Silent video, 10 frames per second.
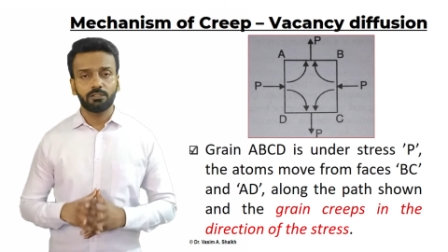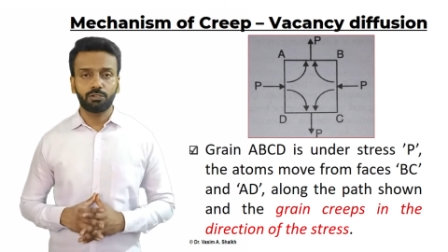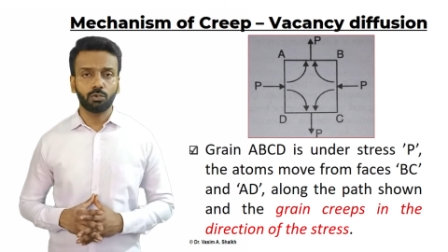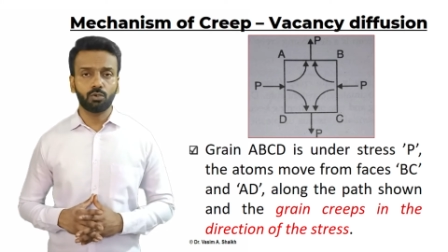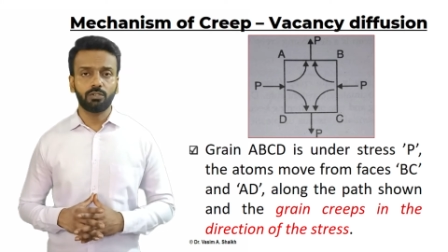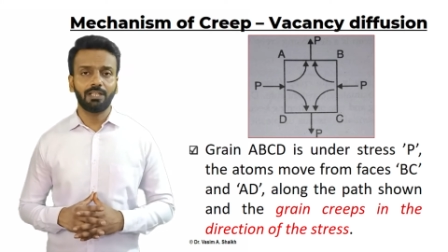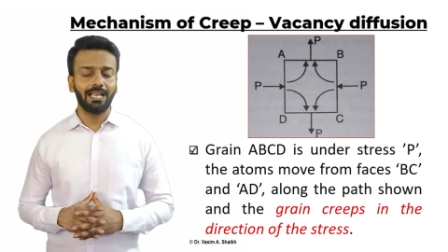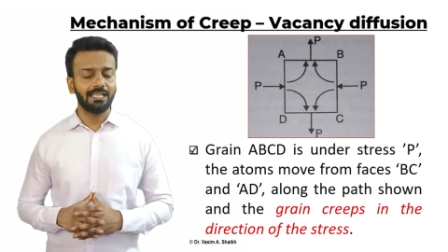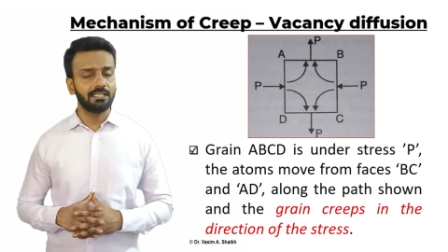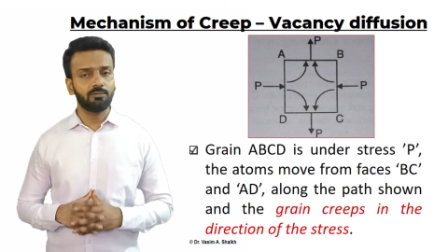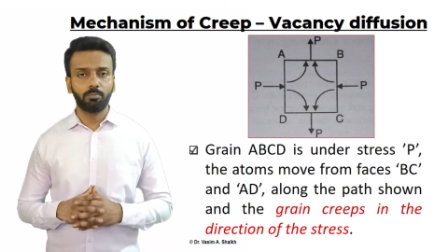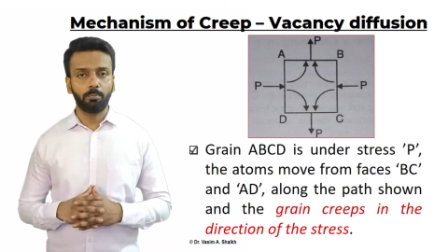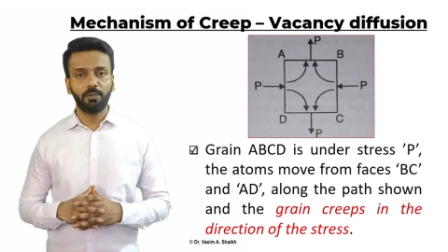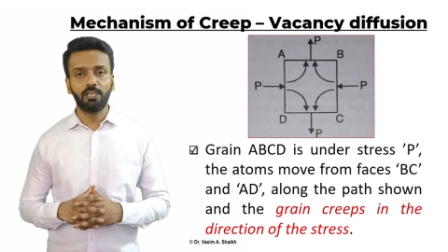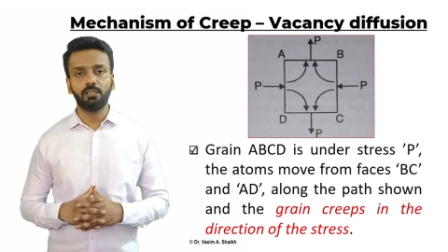shown as
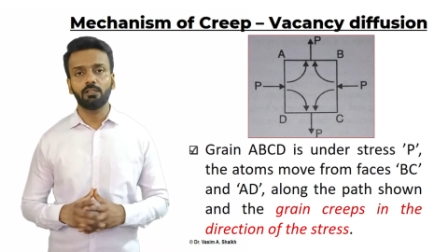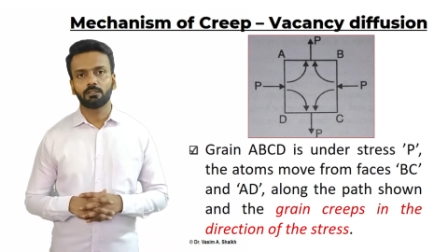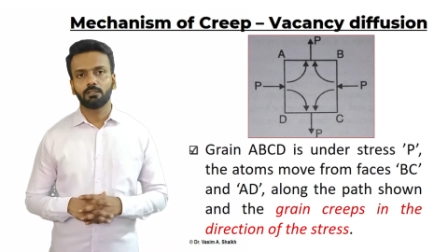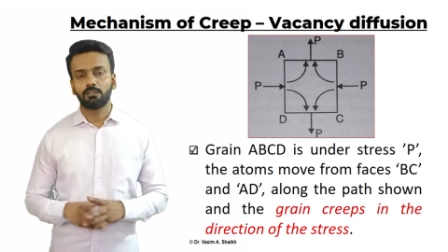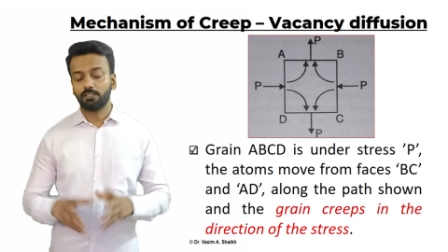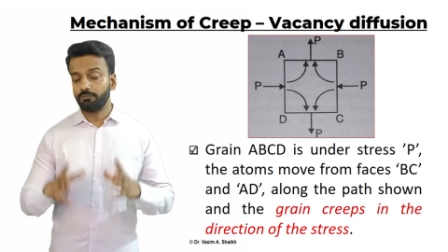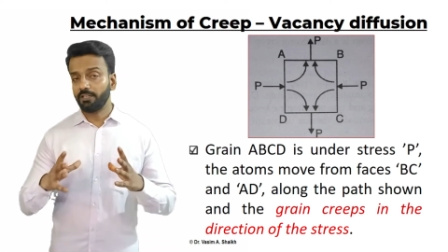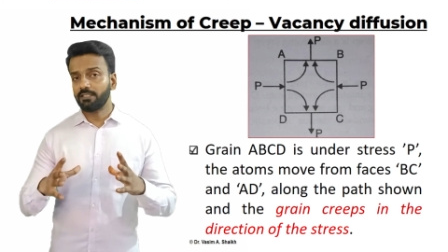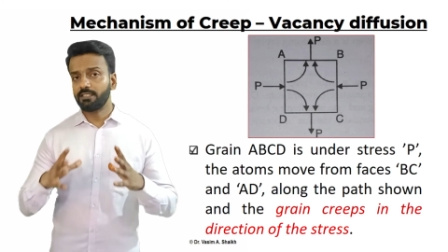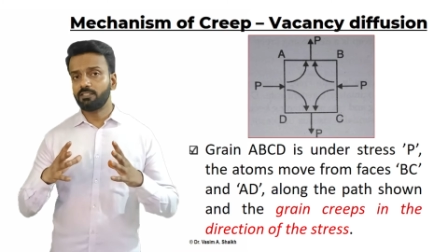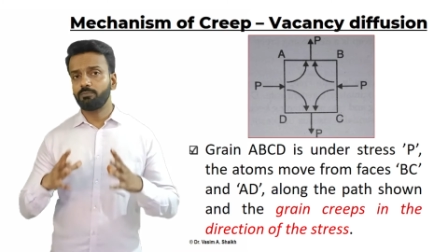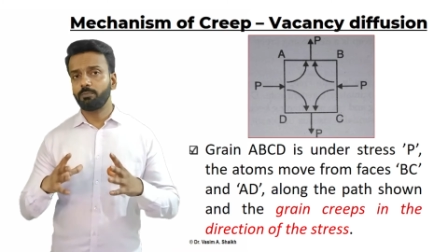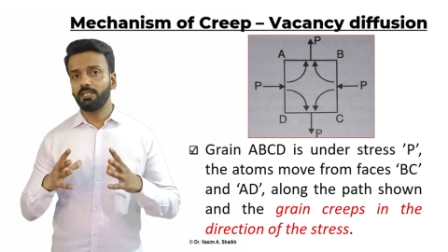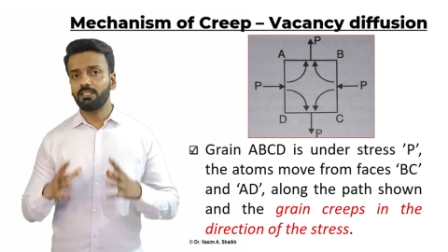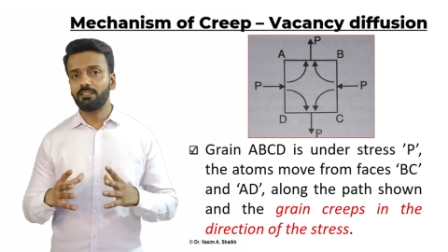P. The faces
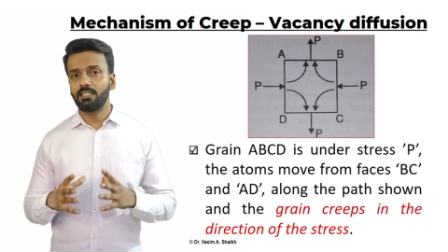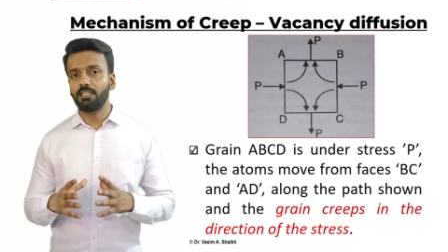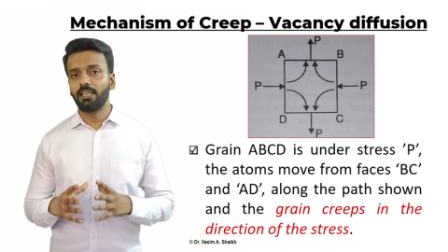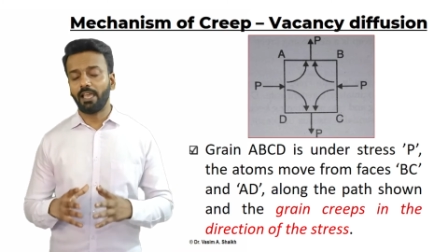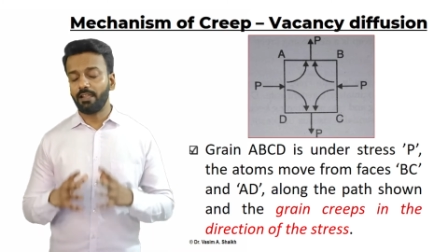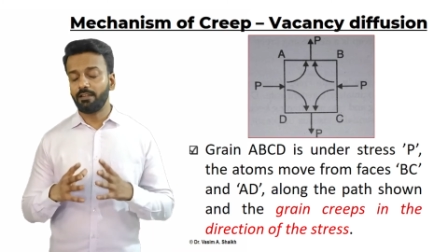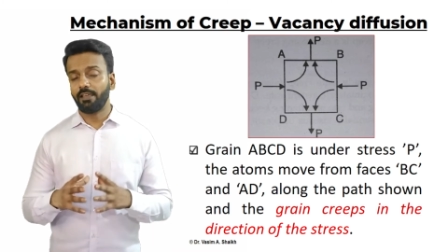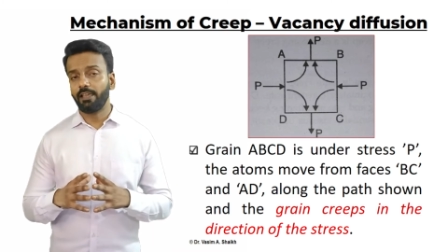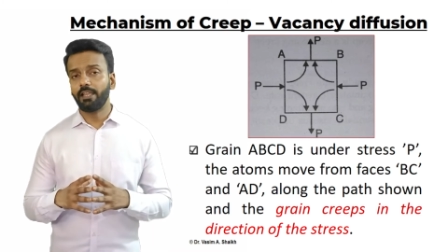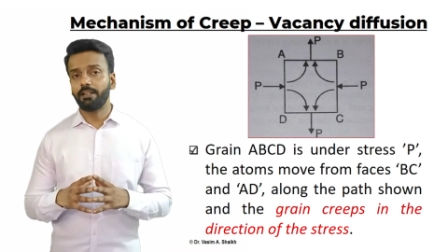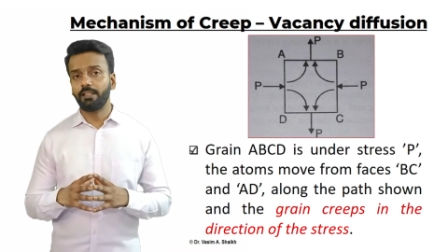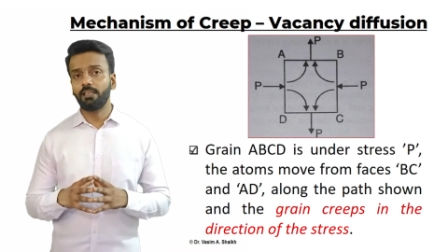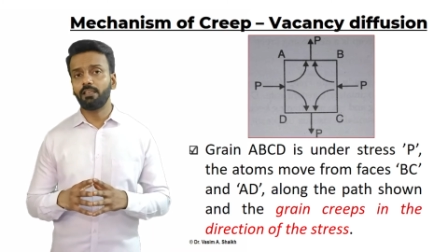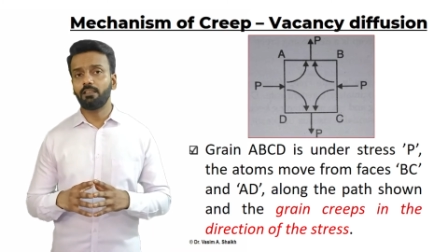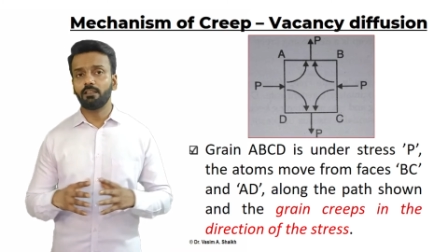B, C and A,
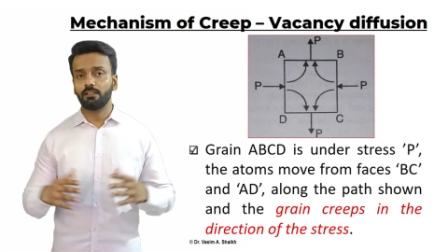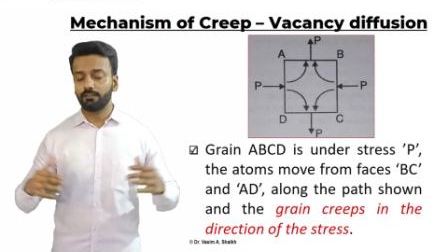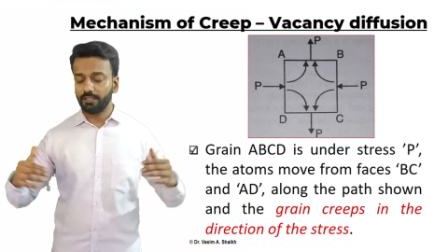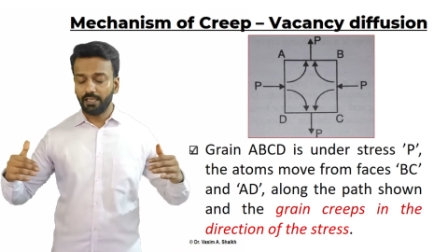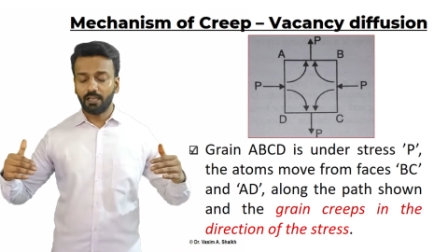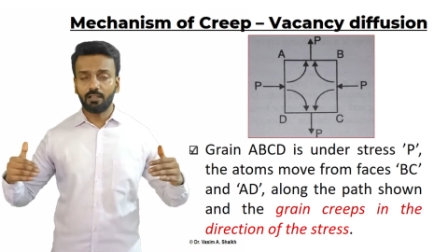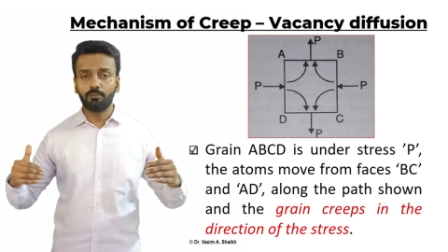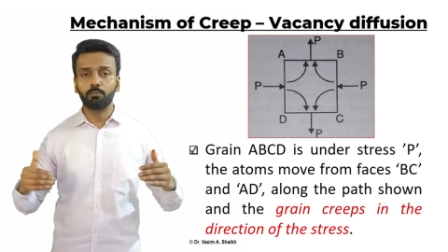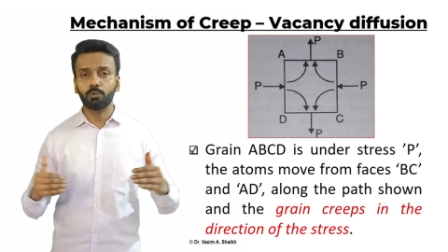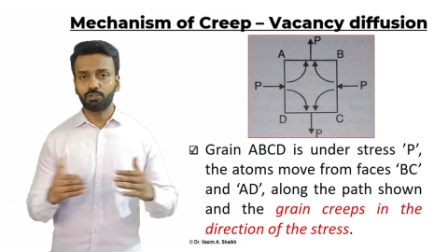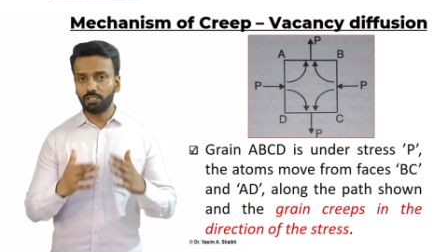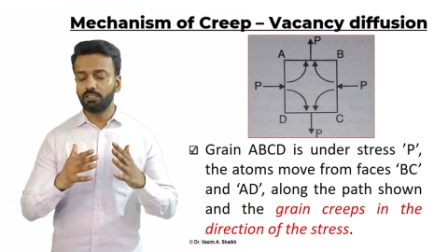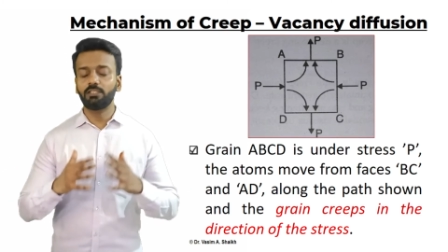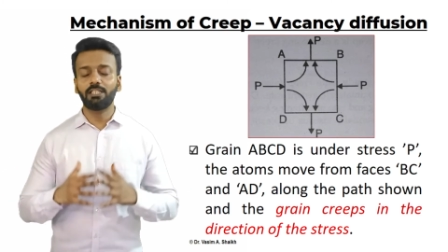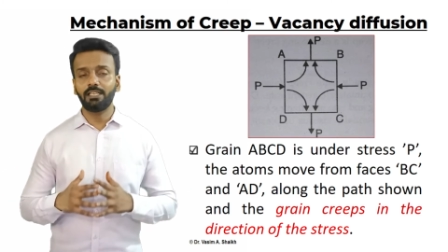D, they are
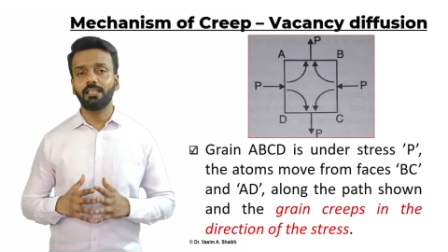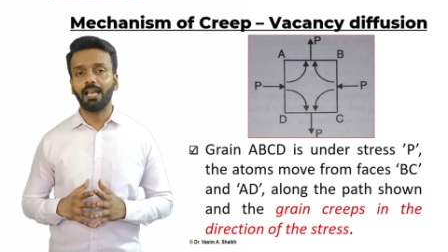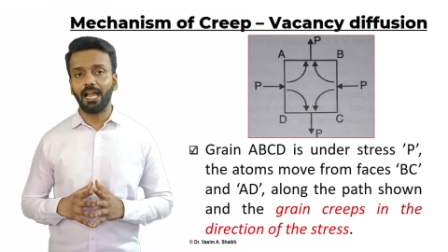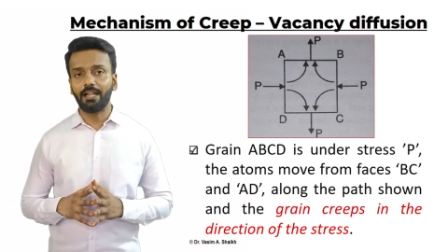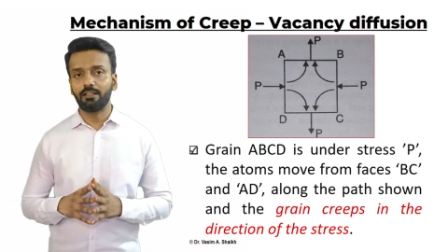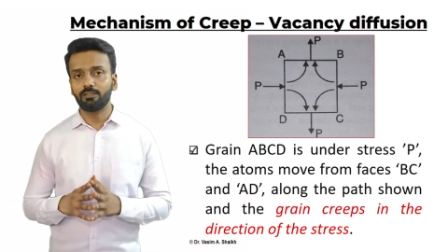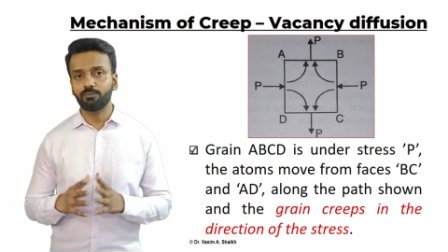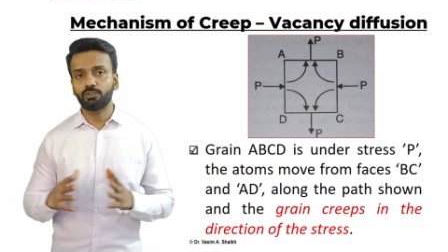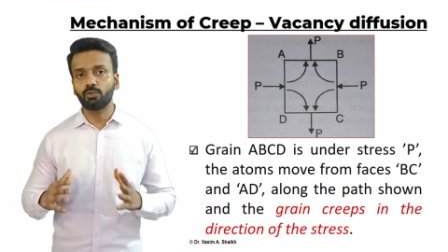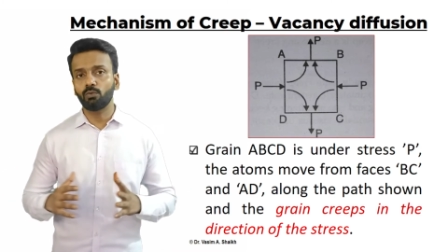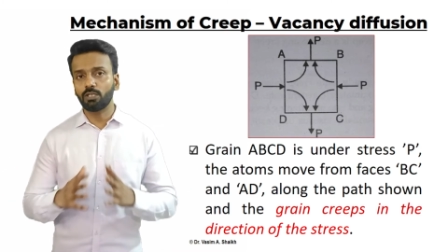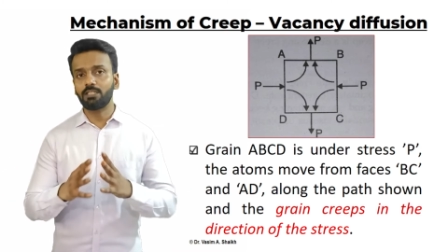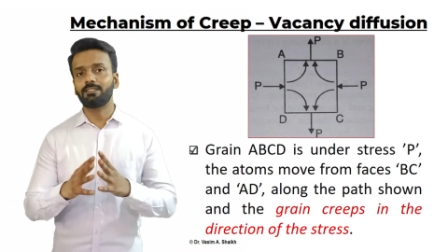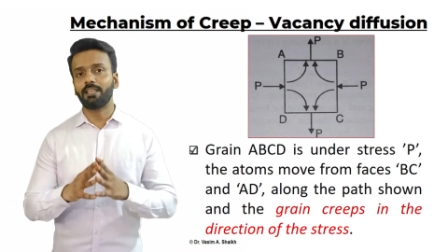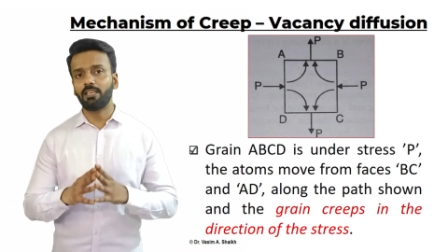pushing the atoms
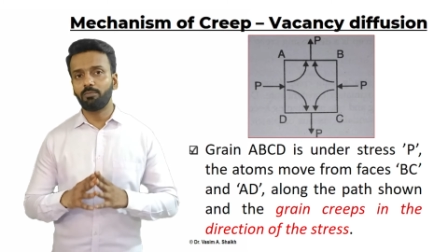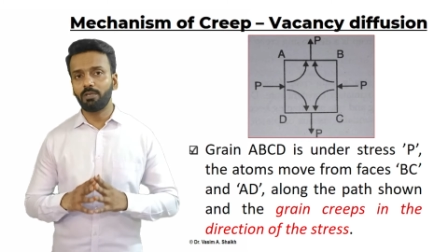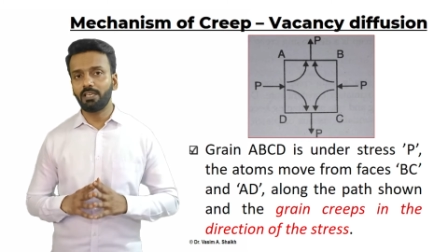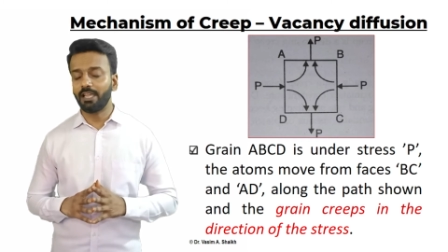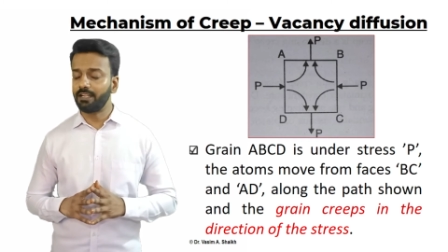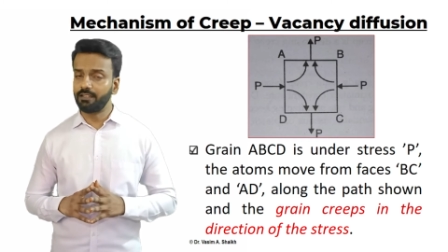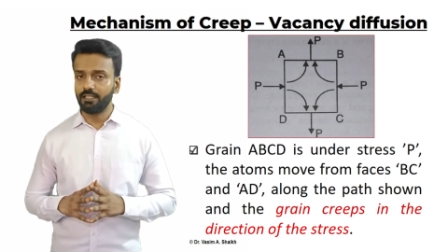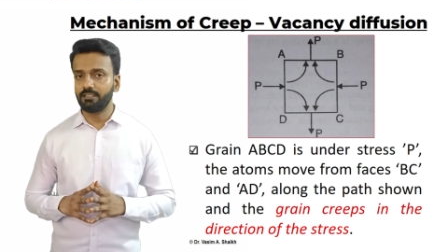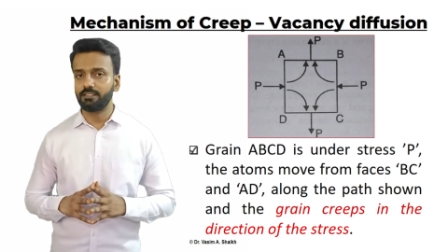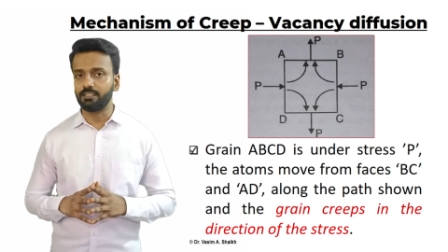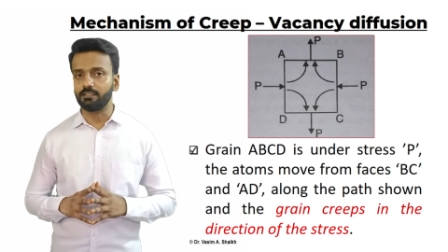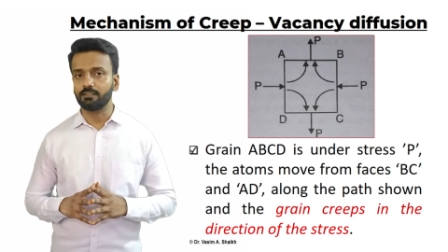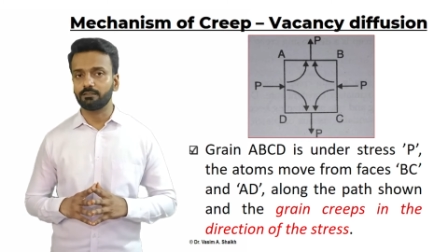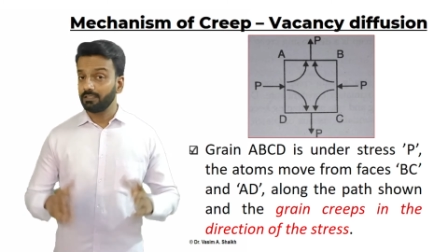towards A, B and D, C.